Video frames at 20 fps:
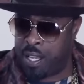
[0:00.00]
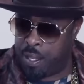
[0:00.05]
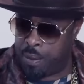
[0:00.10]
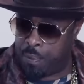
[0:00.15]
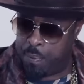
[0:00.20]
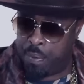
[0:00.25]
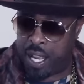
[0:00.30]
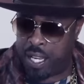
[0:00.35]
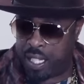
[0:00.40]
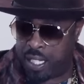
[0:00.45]

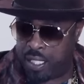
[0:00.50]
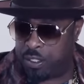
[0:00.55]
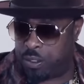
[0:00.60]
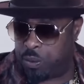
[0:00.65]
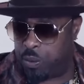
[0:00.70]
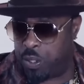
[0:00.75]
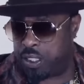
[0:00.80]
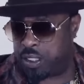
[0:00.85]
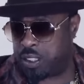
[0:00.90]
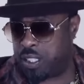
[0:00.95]
and banging
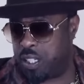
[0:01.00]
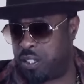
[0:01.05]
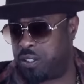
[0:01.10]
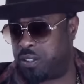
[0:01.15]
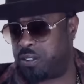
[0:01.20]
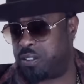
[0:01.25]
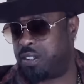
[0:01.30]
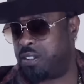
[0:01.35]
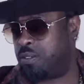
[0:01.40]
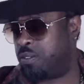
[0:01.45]
this West
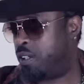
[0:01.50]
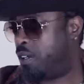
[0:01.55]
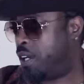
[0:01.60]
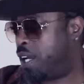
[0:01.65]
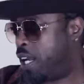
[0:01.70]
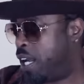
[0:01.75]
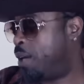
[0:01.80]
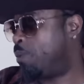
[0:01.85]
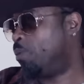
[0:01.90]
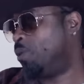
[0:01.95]
Coast,
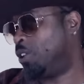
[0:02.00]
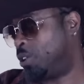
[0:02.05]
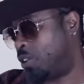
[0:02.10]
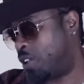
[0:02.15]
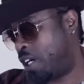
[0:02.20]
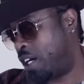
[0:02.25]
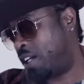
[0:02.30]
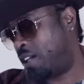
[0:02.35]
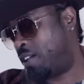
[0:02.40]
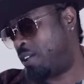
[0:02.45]
and with
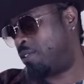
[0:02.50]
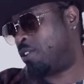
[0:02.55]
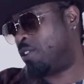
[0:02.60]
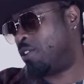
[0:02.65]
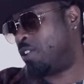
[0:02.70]
Dre, of